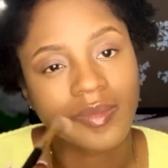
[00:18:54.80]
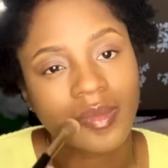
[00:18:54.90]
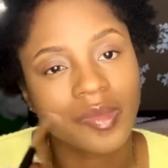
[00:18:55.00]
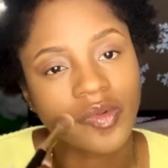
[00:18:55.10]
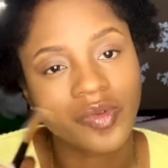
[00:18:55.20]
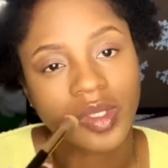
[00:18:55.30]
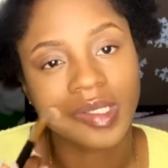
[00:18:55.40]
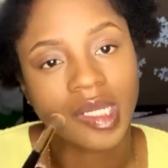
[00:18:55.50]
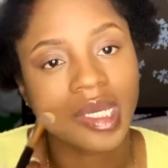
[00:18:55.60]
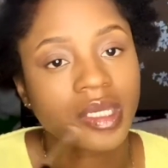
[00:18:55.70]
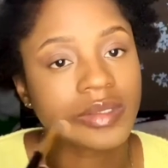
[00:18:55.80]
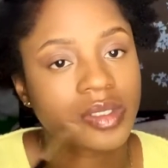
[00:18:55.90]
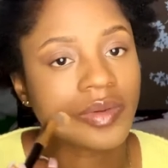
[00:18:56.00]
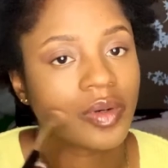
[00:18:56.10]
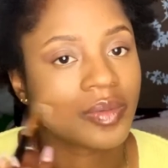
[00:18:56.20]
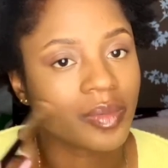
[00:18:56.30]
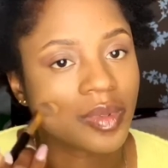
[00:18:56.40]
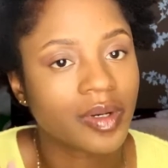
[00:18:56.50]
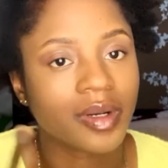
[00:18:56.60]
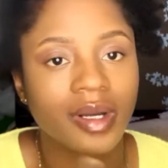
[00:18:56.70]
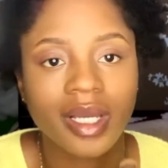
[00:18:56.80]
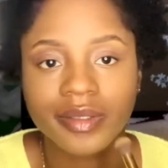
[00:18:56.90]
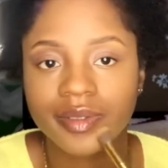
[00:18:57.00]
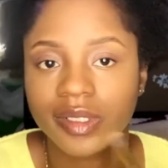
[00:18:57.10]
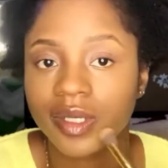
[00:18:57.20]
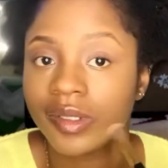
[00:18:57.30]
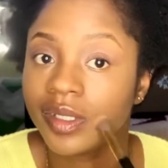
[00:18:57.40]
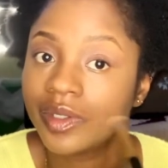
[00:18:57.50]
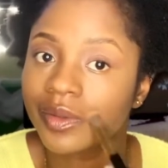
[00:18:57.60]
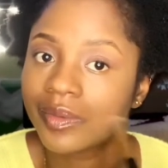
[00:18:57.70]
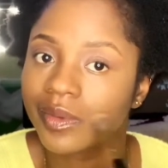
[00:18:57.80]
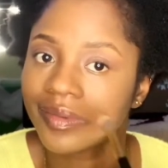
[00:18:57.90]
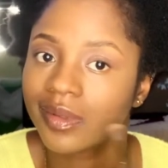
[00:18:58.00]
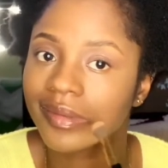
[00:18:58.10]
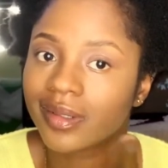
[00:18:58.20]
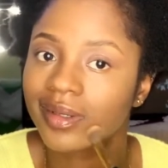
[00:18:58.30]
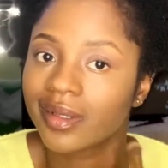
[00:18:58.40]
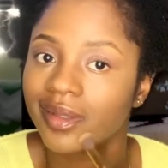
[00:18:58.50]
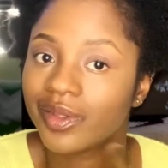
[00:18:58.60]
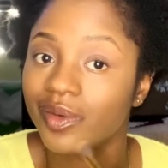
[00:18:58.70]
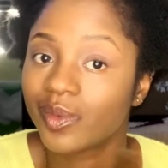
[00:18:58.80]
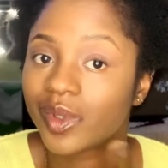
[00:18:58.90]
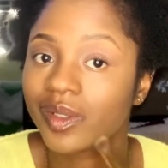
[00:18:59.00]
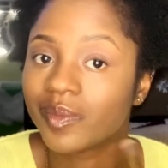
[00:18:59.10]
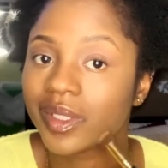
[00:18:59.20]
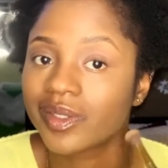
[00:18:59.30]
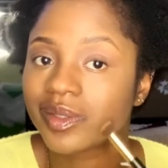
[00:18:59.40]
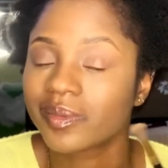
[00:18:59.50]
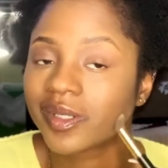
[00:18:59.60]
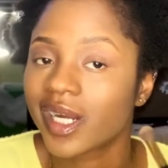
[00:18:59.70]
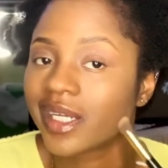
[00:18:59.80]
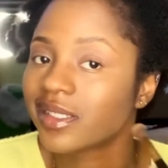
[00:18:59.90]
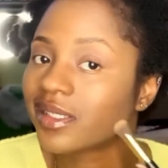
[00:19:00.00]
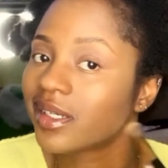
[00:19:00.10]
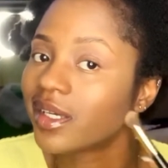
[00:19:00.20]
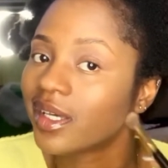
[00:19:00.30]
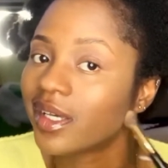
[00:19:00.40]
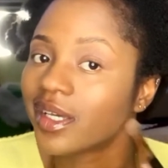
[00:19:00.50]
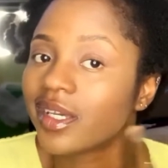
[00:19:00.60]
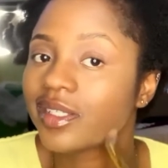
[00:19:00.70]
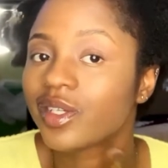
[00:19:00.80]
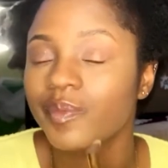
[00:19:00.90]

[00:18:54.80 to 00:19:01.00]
funny that is though. Well, I used a needle. You would be surprised. I think